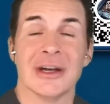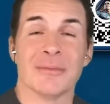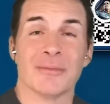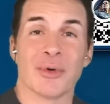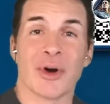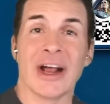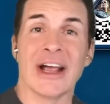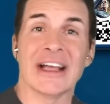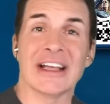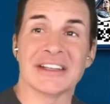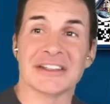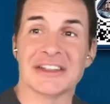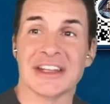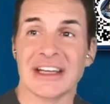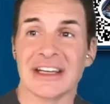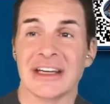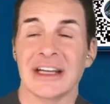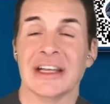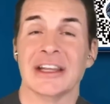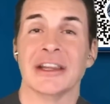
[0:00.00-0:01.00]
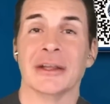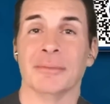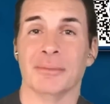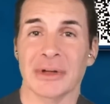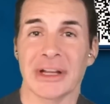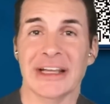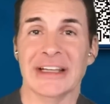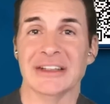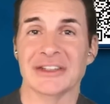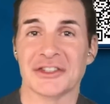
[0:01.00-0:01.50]
break is that the
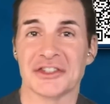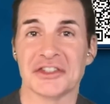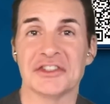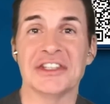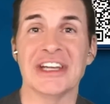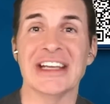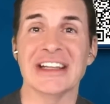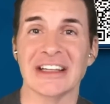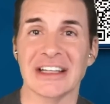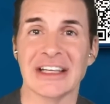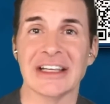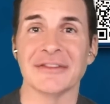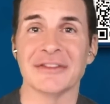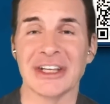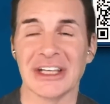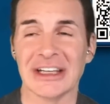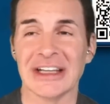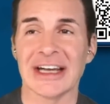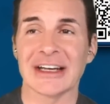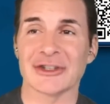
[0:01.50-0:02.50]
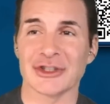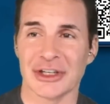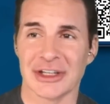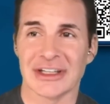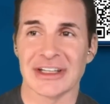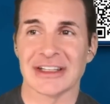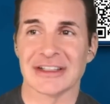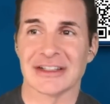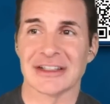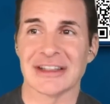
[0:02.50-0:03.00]
blatant stealing of the election.
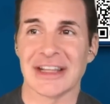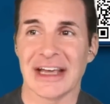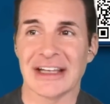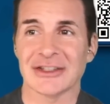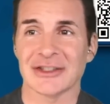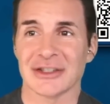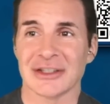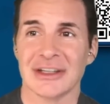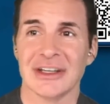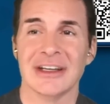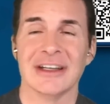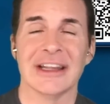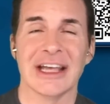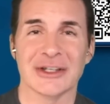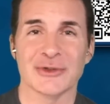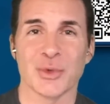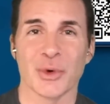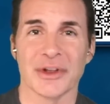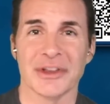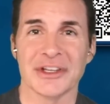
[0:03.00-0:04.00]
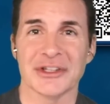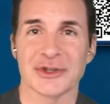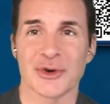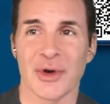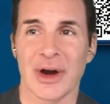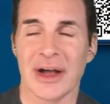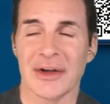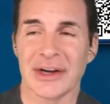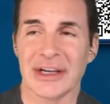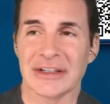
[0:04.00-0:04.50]
That's that's that's where this
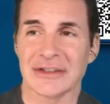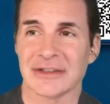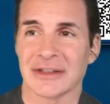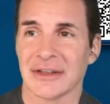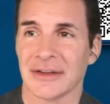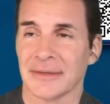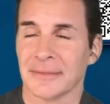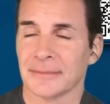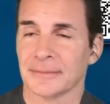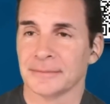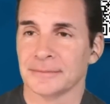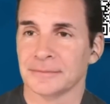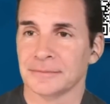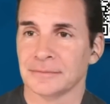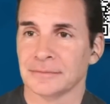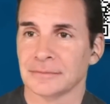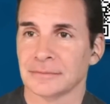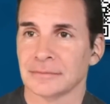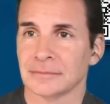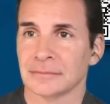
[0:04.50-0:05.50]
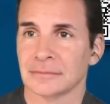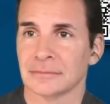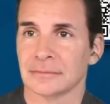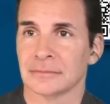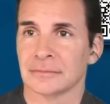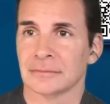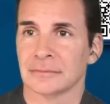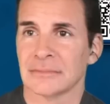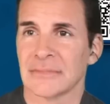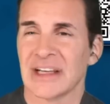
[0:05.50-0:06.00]
crowd is. Better than the
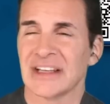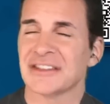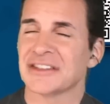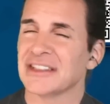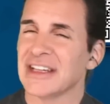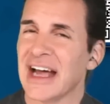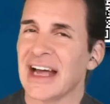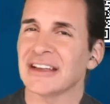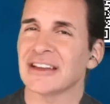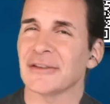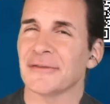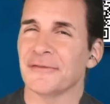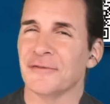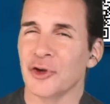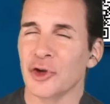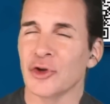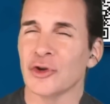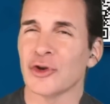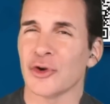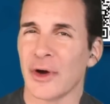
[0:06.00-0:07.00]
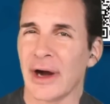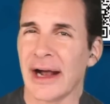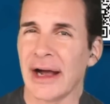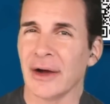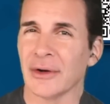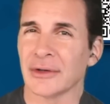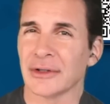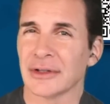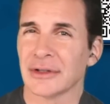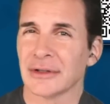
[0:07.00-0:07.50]
Republicans. It's not the full
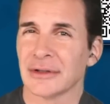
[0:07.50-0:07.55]
crowd.